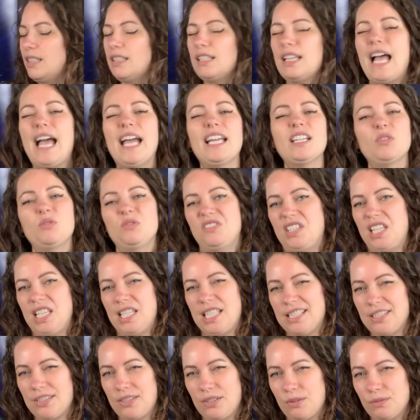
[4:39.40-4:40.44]
I don't
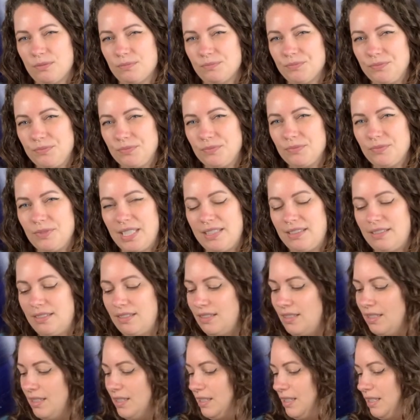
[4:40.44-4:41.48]
think so.
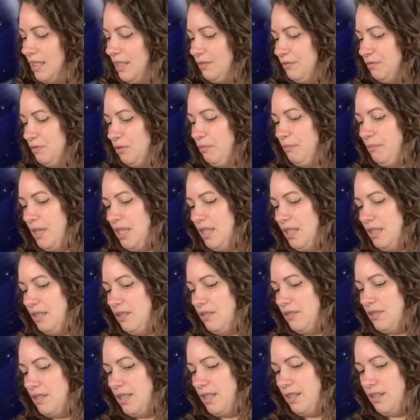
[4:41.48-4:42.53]
For me
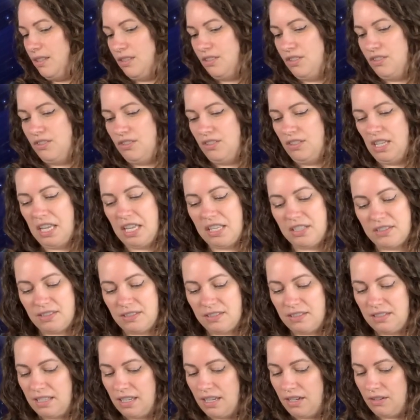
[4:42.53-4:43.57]
there's not a chase
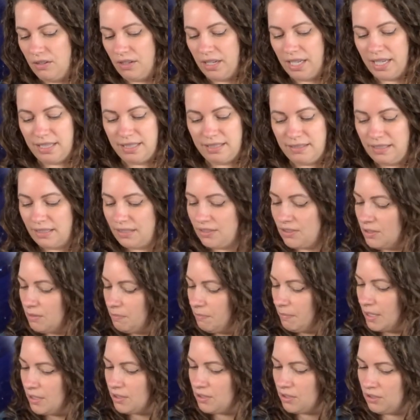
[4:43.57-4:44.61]
in there or anything
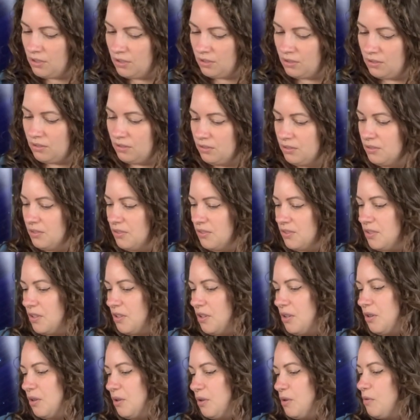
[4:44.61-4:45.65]
special,
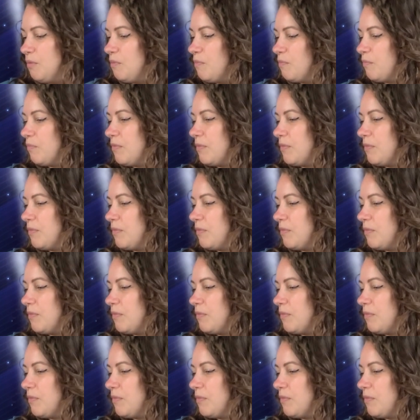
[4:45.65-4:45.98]
so